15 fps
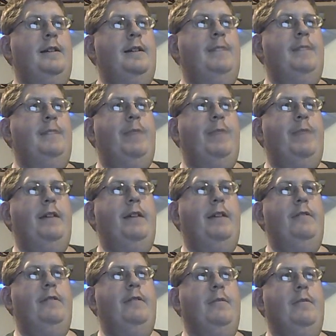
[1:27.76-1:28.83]
Now,
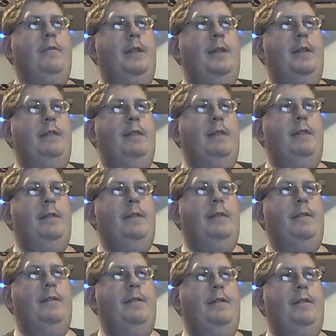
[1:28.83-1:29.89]
normally what you would
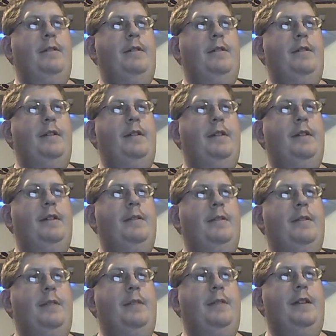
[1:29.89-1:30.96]
do is double click
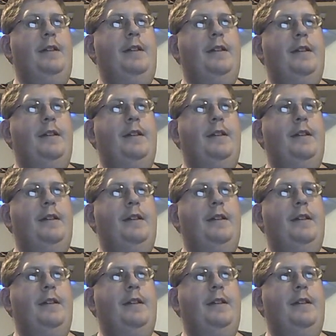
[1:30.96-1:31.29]
setup.